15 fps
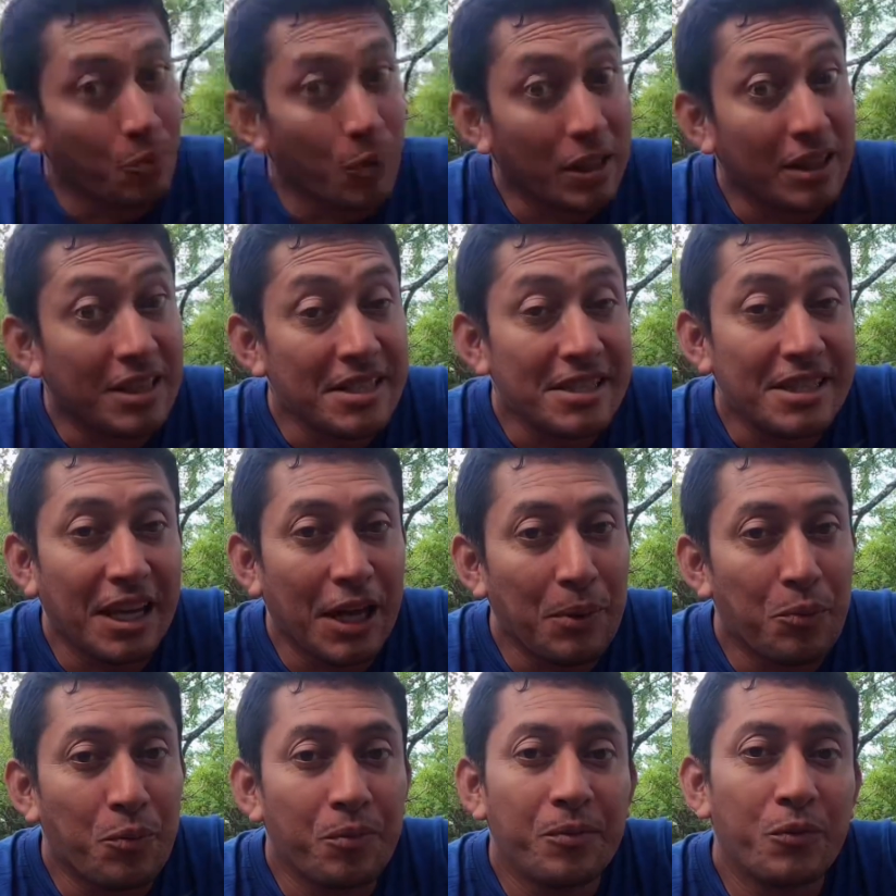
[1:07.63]
Well, this
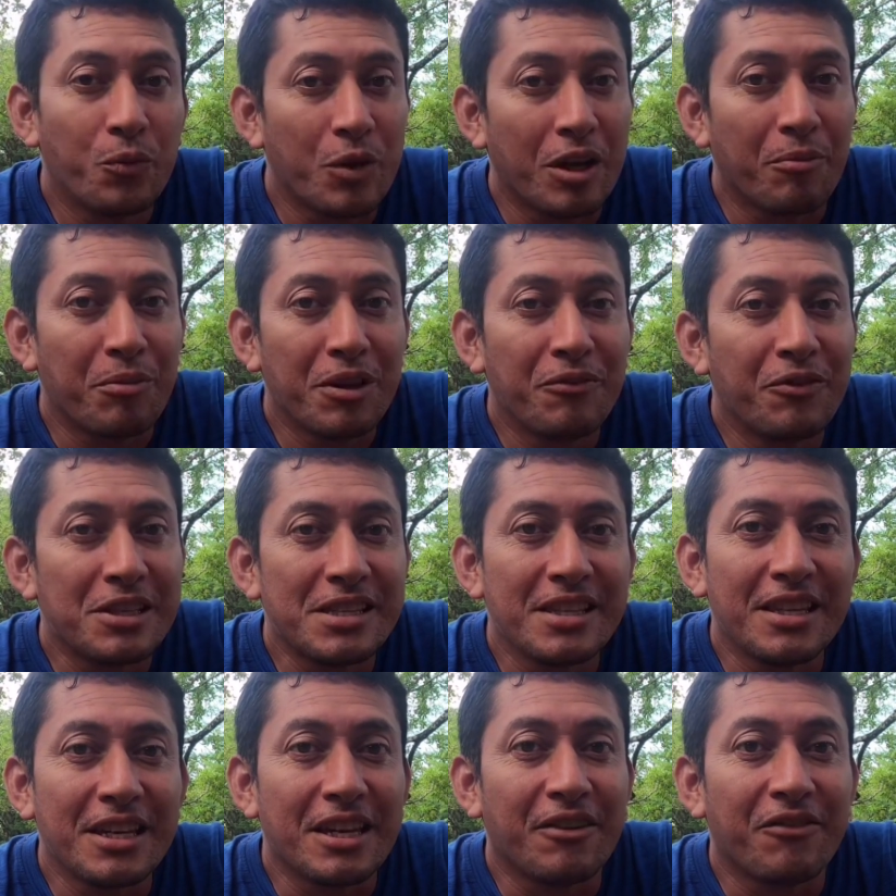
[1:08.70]
time we have been
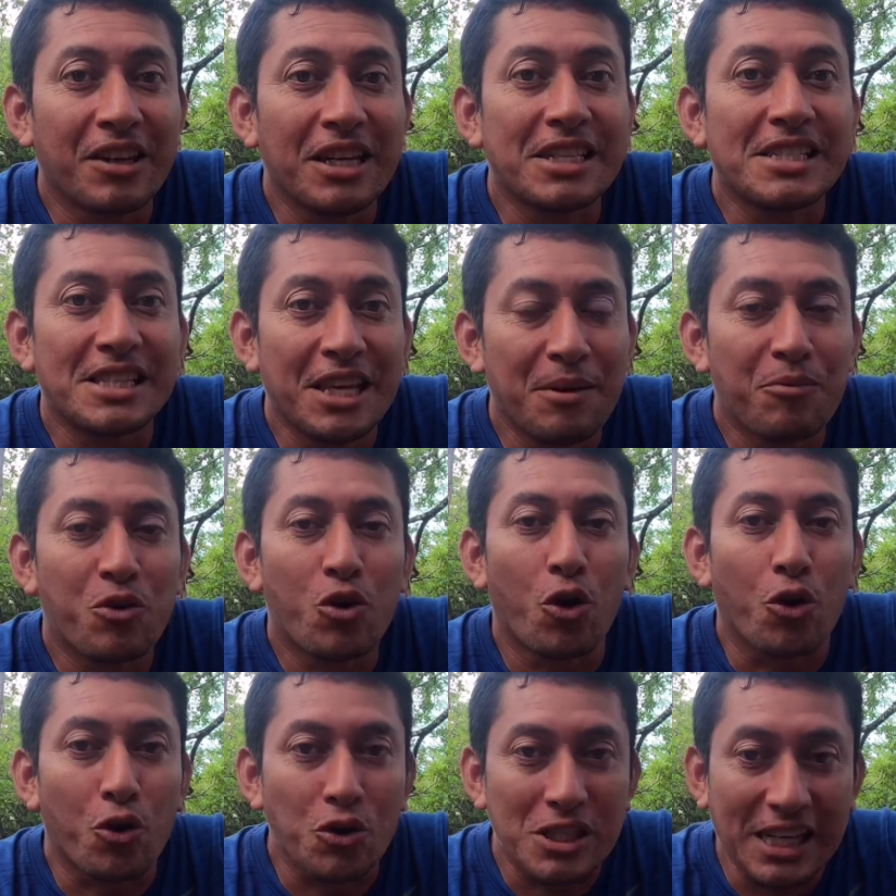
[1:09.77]
visiting a village named
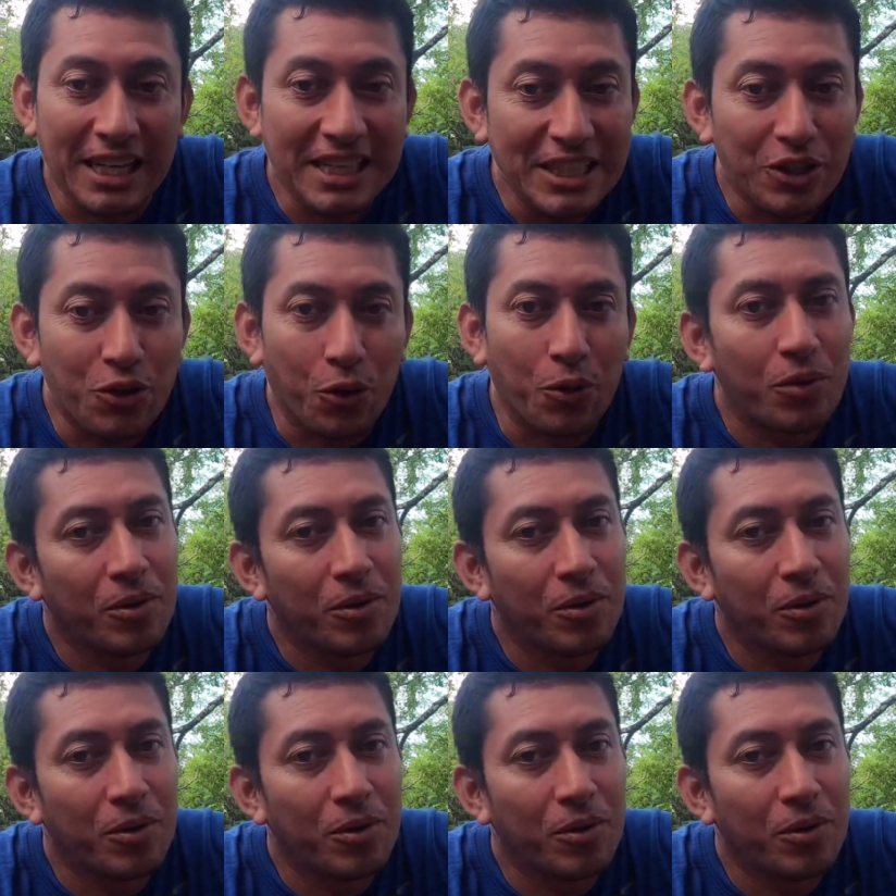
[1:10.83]
Corozalito.